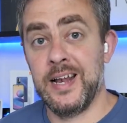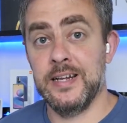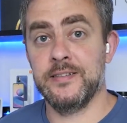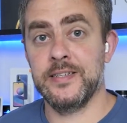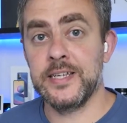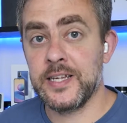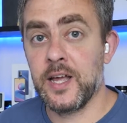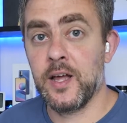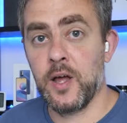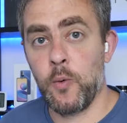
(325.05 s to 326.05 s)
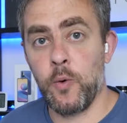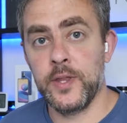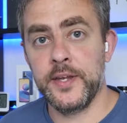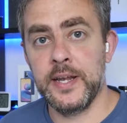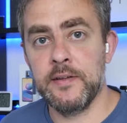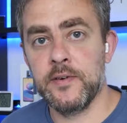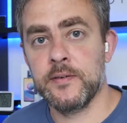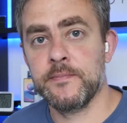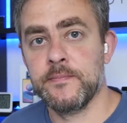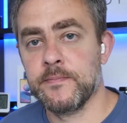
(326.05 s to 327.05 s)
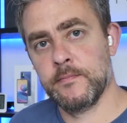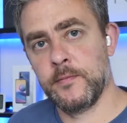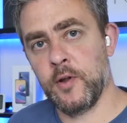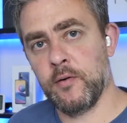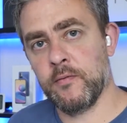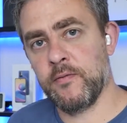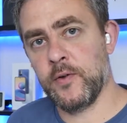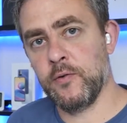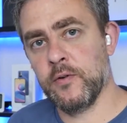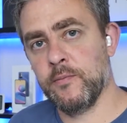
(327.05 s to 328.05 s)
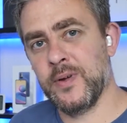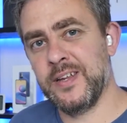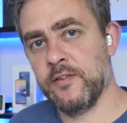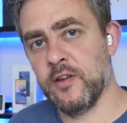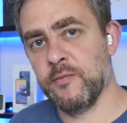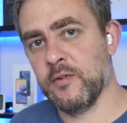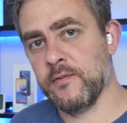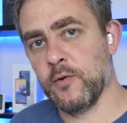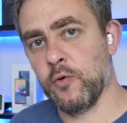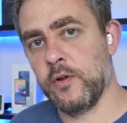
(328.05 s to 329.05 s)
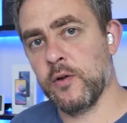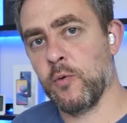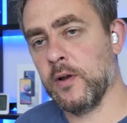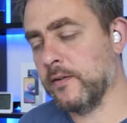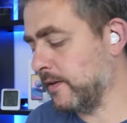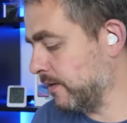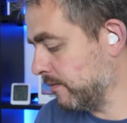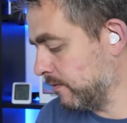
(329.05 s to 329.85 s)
Let's see what they deliver. Not food, but in terms of audio quality.